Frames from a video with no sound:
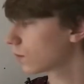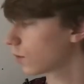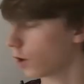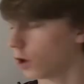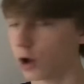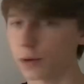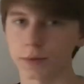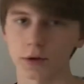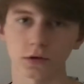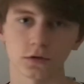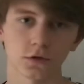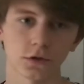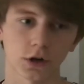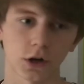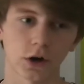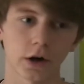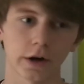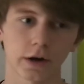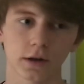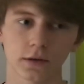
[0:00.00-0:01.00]
common,
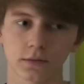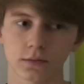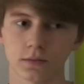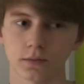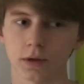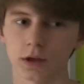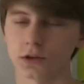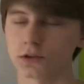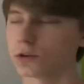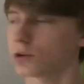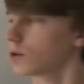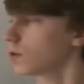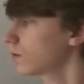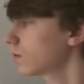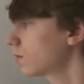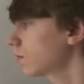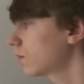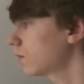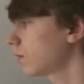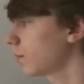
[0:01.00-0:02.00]
generic, basic,
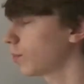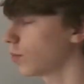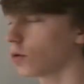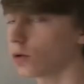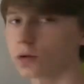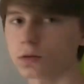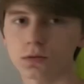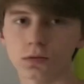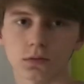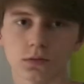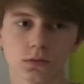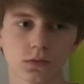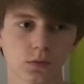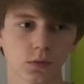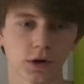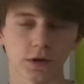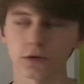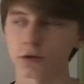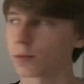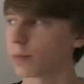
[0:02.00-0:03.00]
simple,
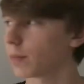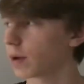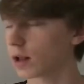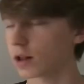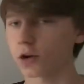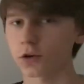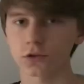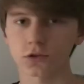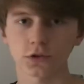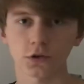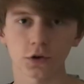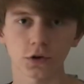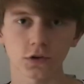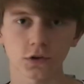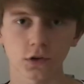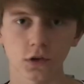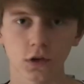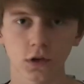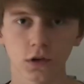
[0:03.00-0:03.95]
whatever, MacLaurin series.